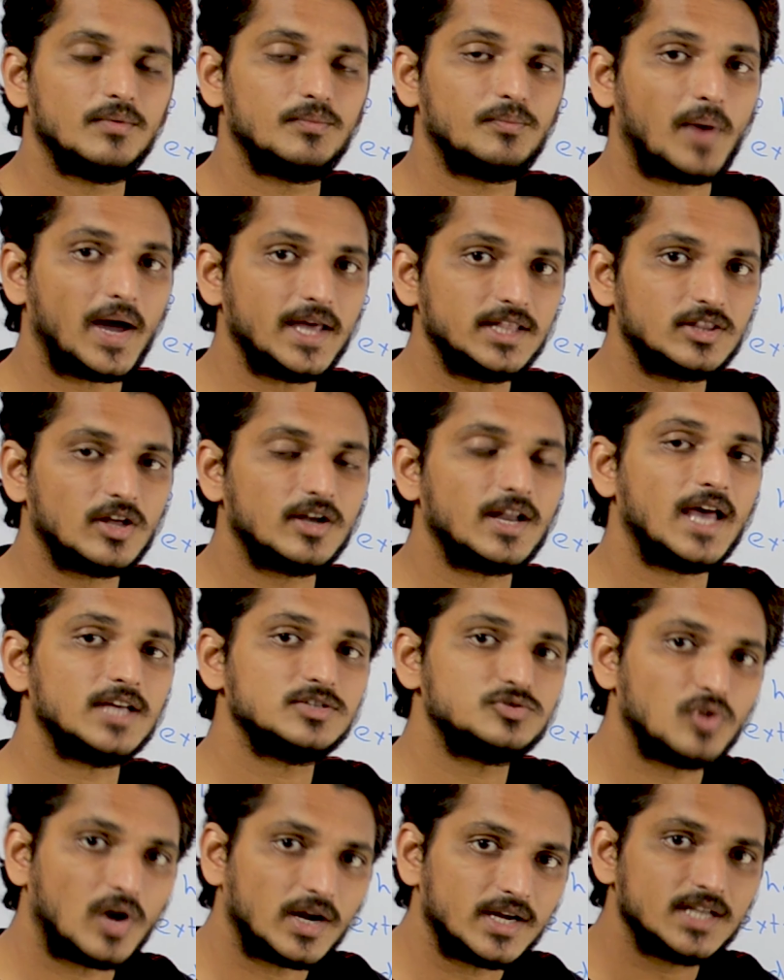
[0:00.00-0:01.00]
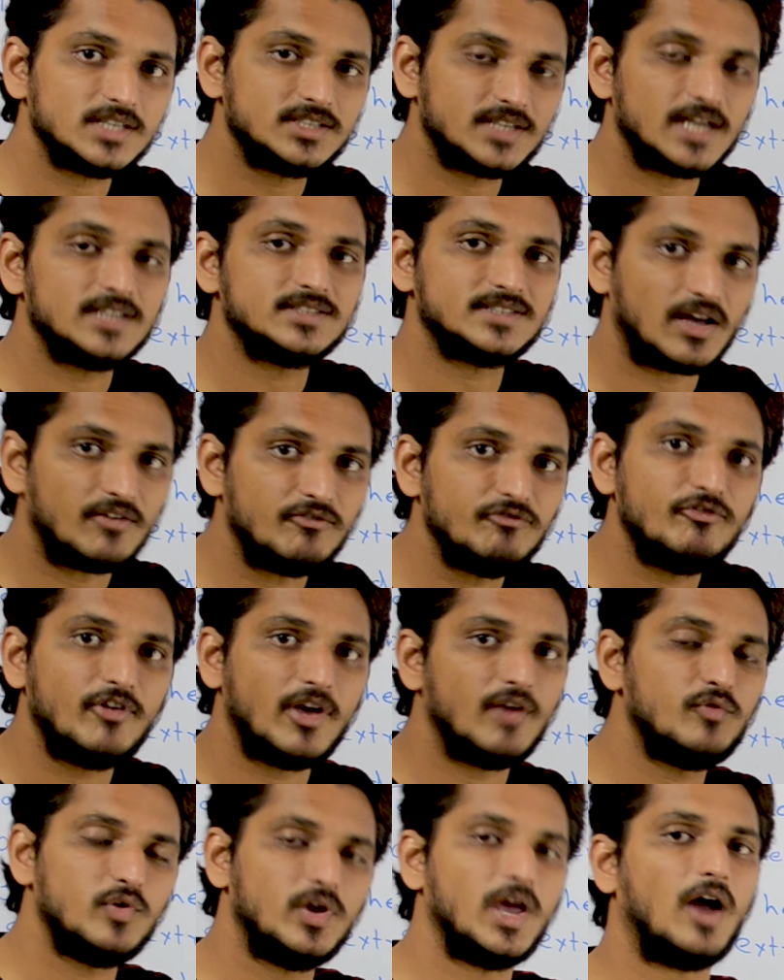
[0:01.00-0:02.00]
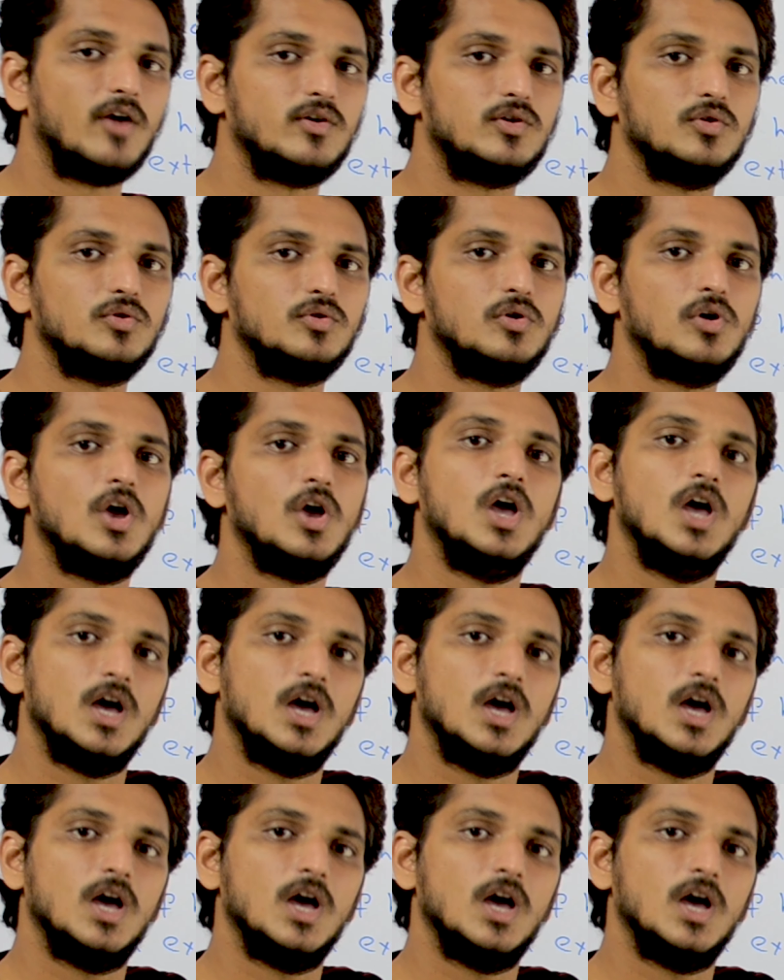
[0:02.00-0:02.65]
Python has to understand somewhere we have to